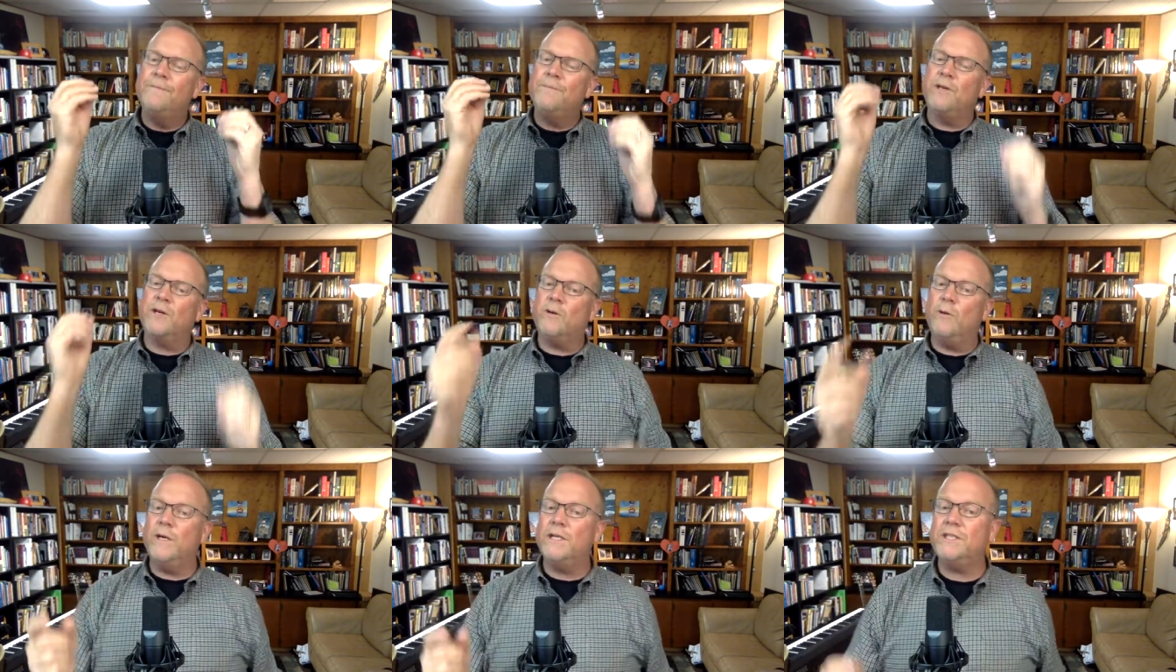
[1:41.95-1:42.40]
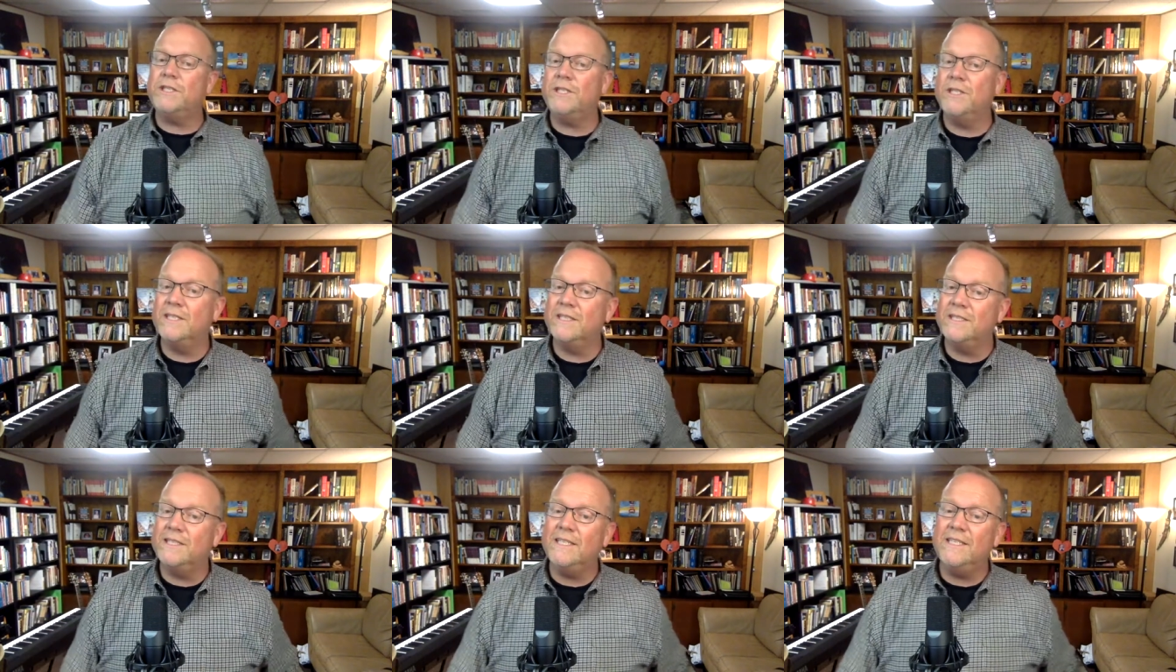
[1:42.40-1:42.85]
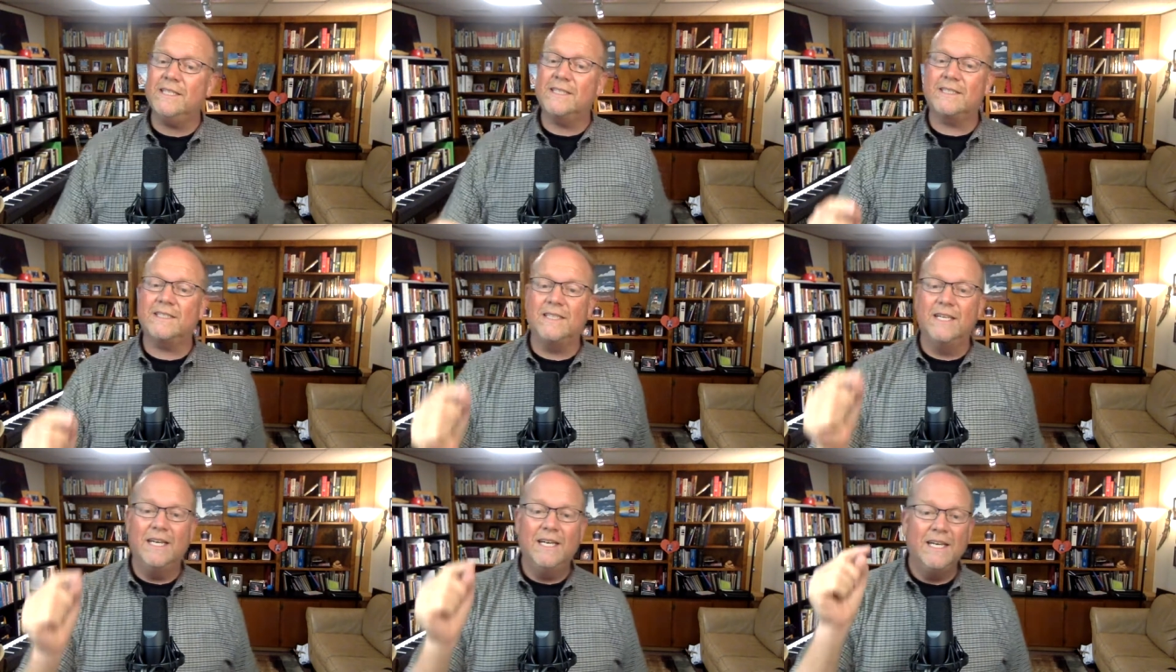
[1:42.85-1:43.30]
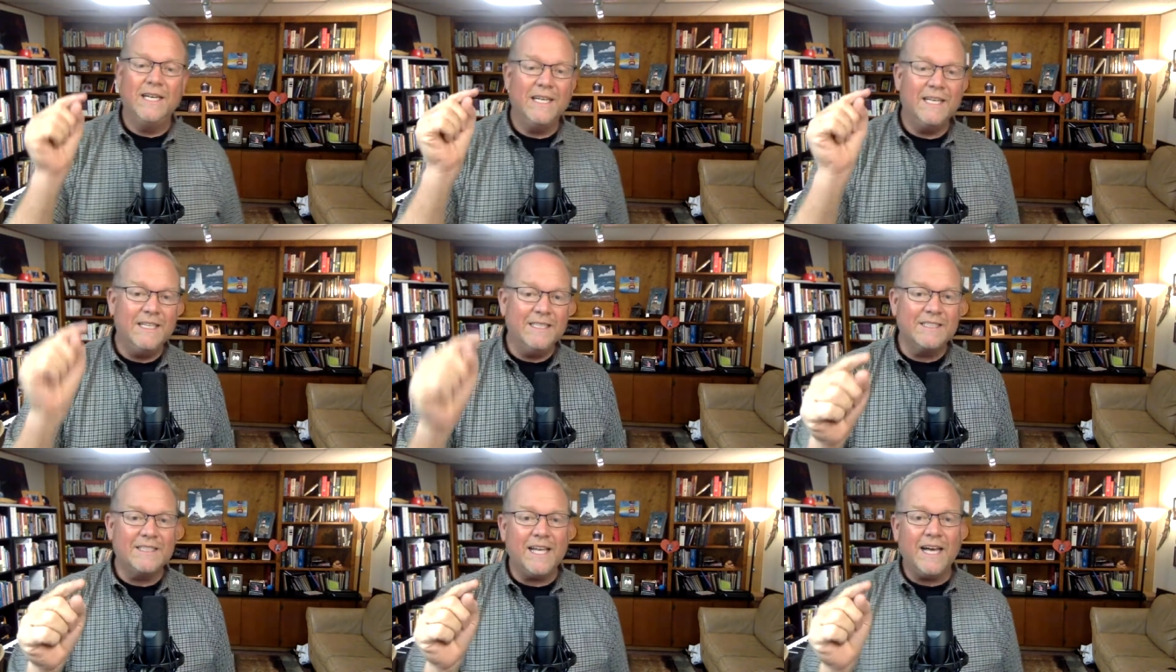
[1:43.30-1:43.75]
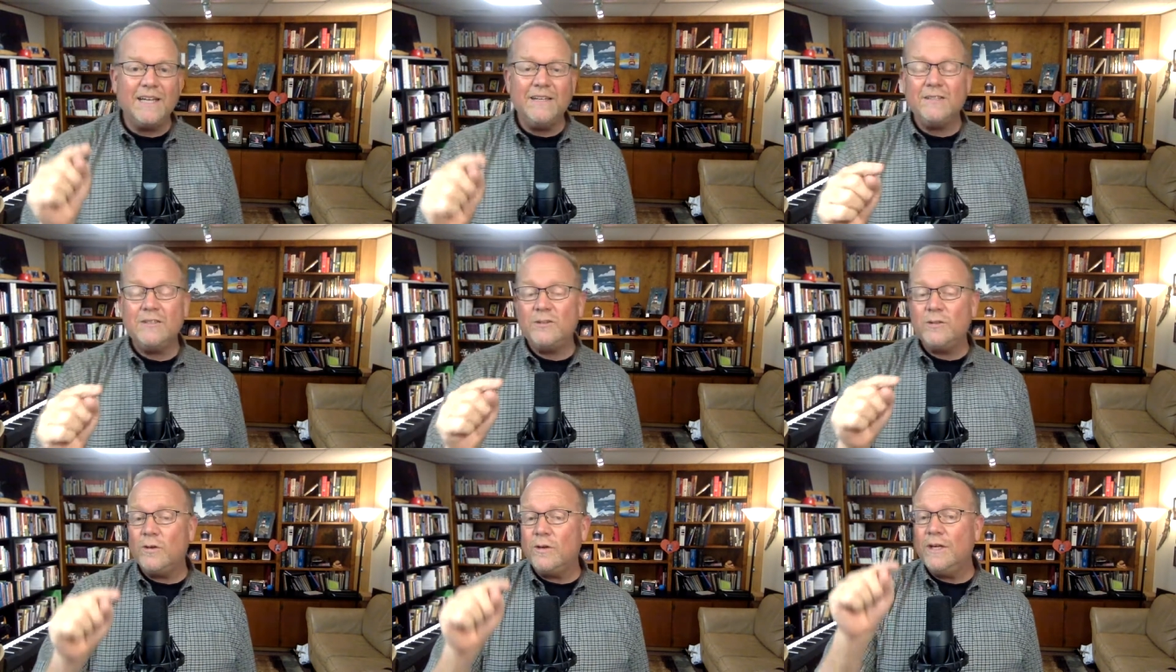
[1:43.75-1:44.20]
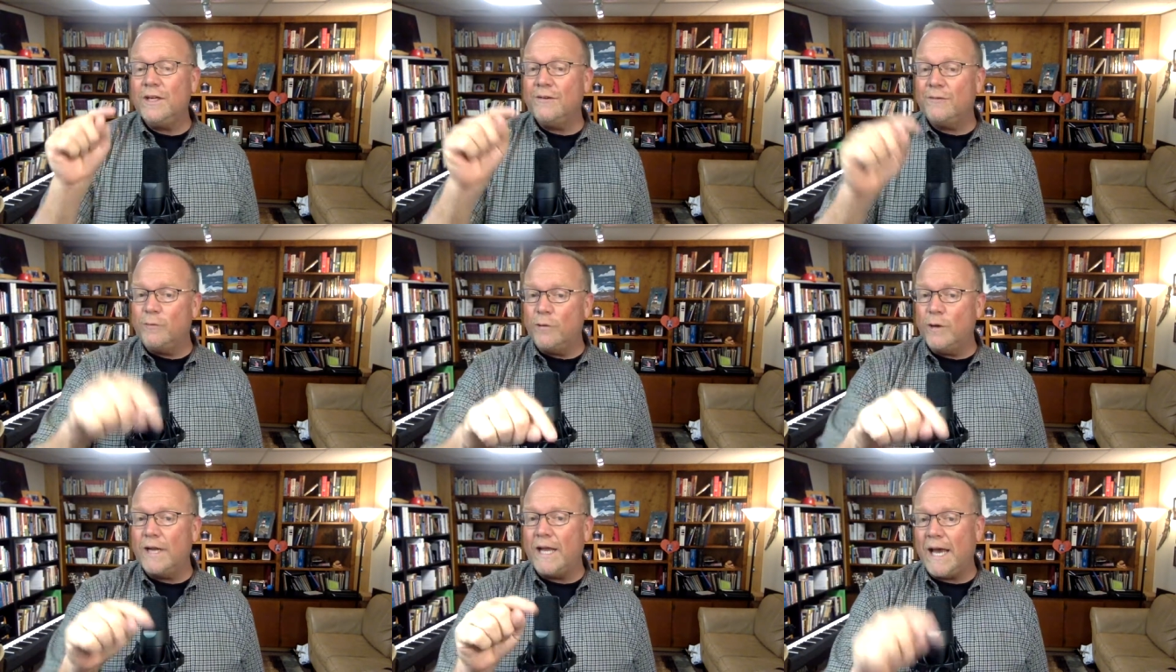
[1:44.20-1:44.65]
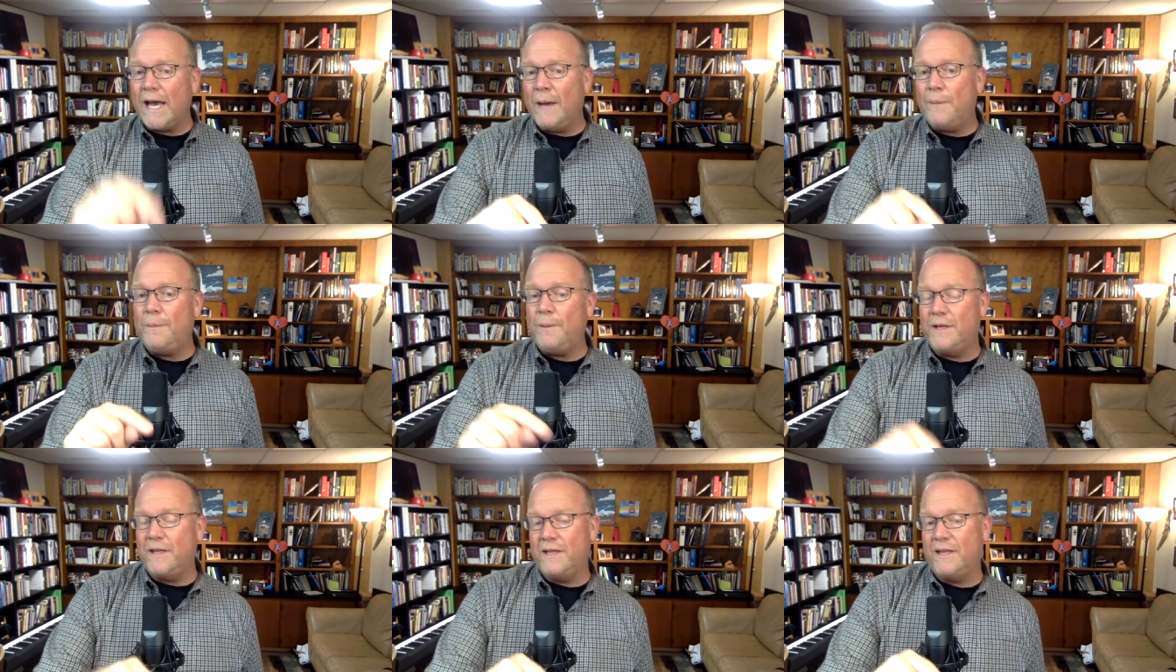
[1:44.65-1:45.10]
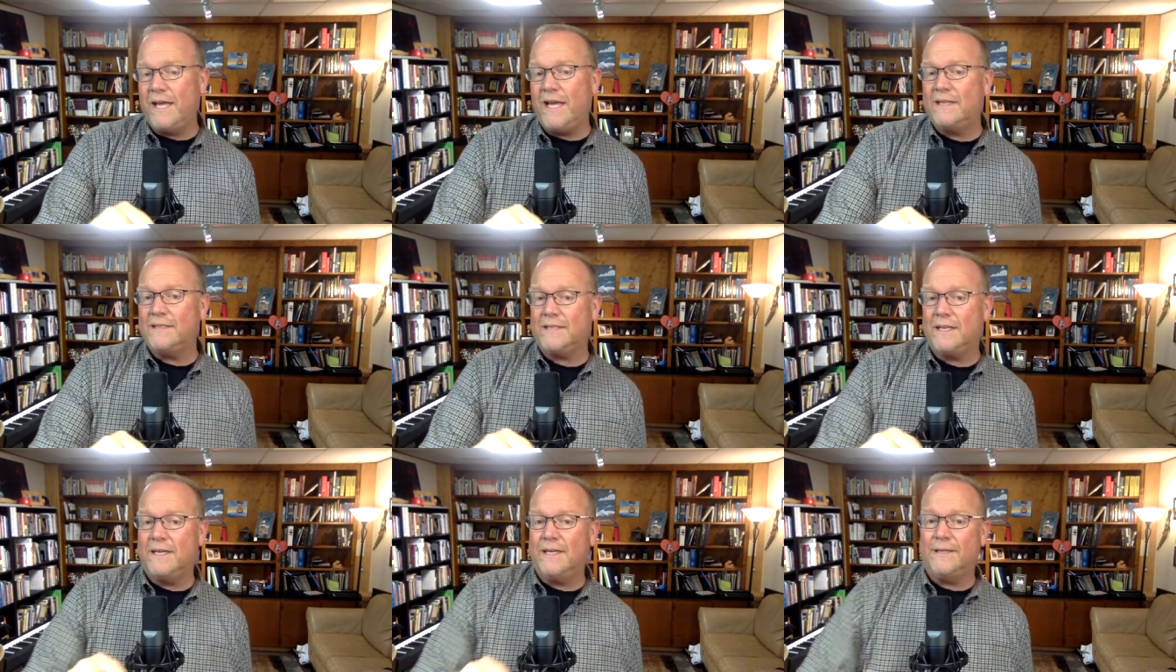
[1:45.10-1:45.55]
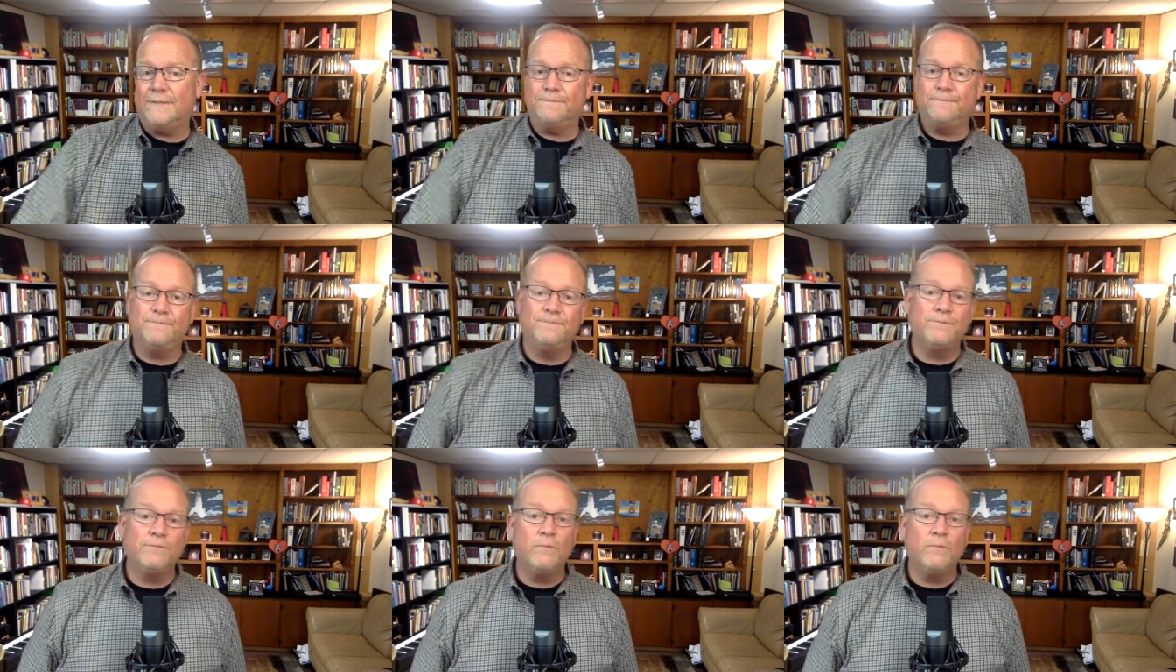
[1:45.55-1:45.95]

The question is this, is that a story of what happened in that time?